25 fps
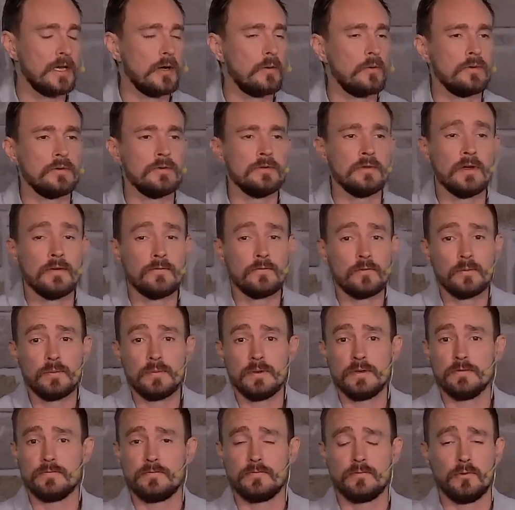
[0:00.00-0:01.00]
that will never
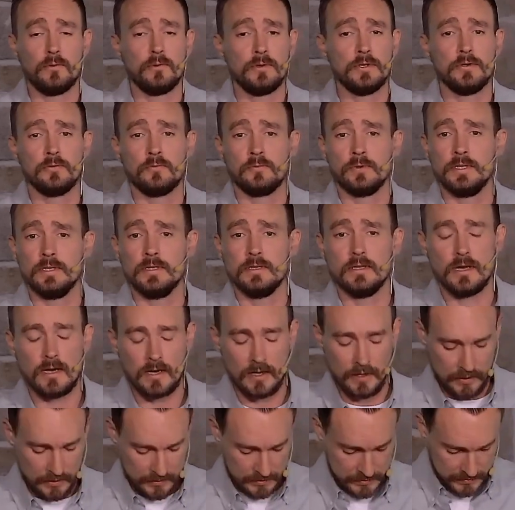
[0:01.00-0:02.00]
be fully
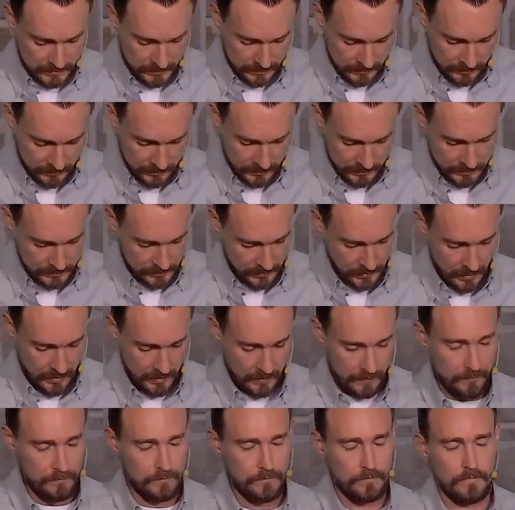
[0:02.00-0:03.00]
realized in this
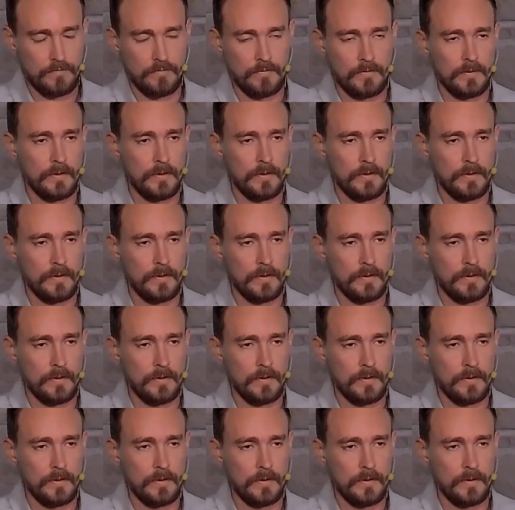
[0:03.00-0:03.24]
life.